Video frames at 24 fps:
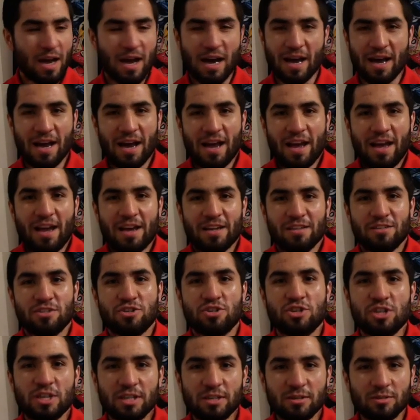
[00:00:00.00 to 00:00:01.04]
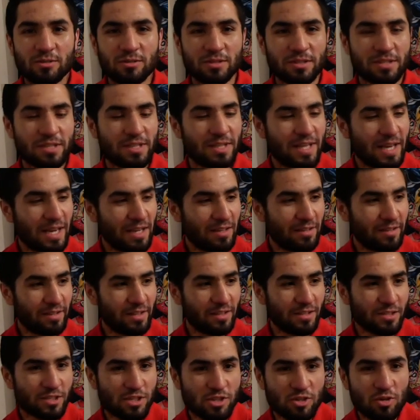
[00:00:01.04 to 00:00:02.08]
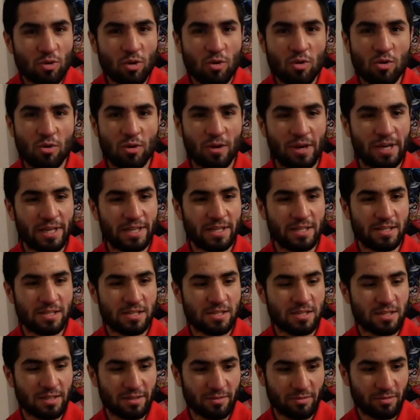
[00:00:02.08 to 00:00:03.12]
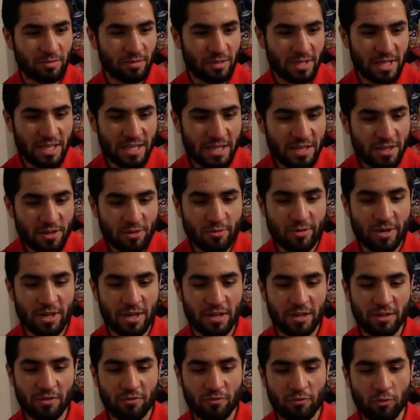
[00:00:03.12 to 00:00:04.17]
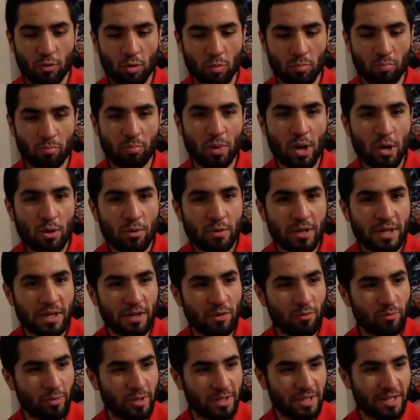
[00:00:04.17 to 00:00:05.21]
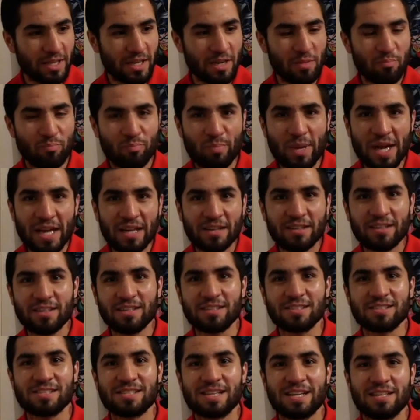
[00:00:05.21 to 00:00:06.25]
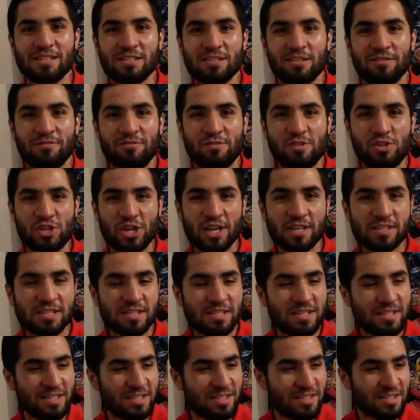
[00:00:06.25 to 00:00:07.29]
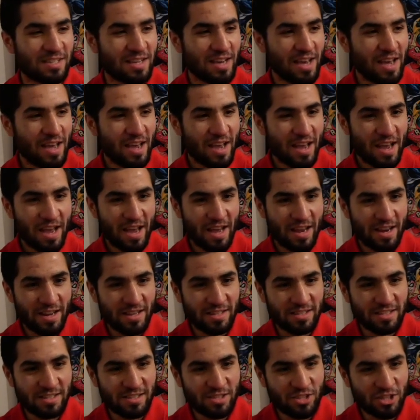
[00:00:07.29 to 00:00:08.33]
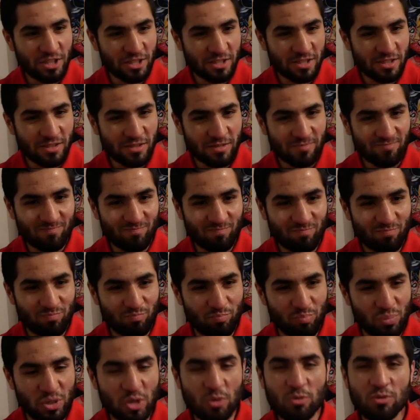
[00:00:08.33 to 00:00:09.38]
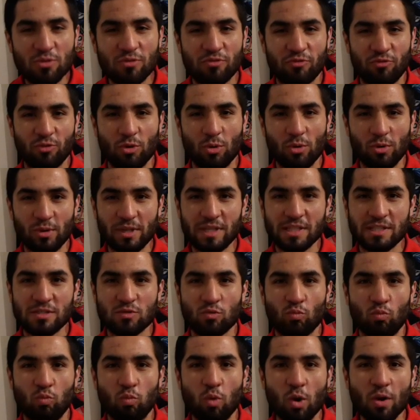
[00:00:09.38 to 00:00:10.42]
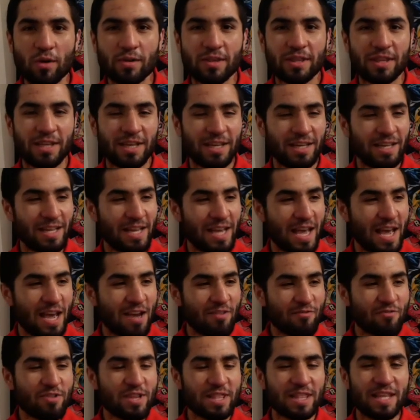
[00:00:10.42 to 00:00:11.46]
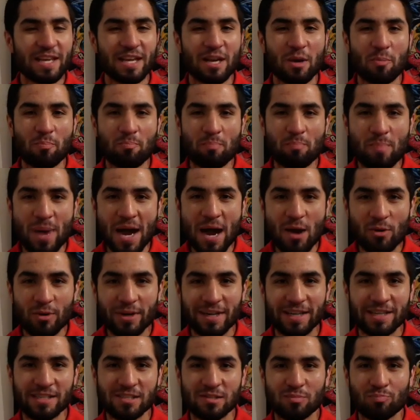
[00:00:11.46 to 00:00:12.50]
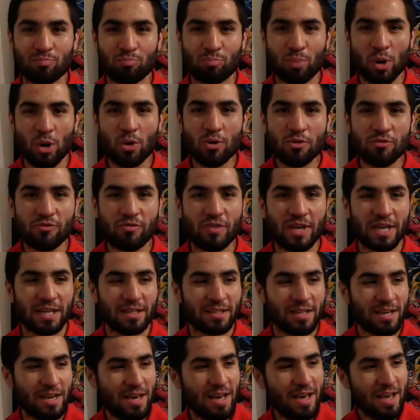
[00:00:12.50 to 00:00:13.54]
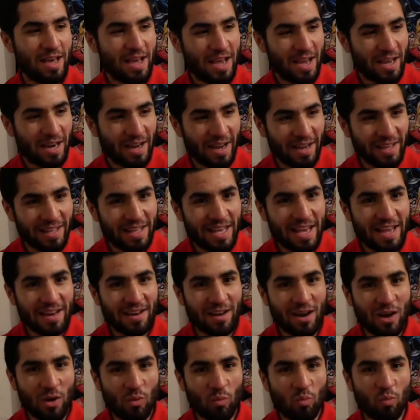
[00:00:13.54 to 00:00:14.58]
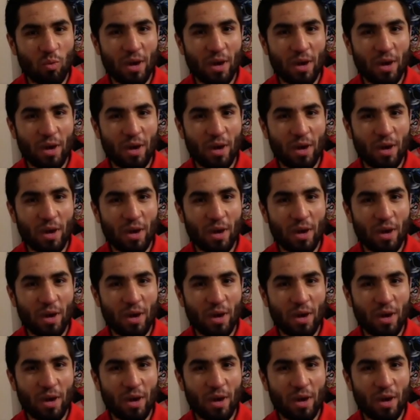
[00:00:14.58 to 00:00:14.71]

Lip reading: I had chills that the score is eerie and foreboding with an impending sense of justice, and it's just beautiful. It's worth it. Everything about it is perfect, and I cannot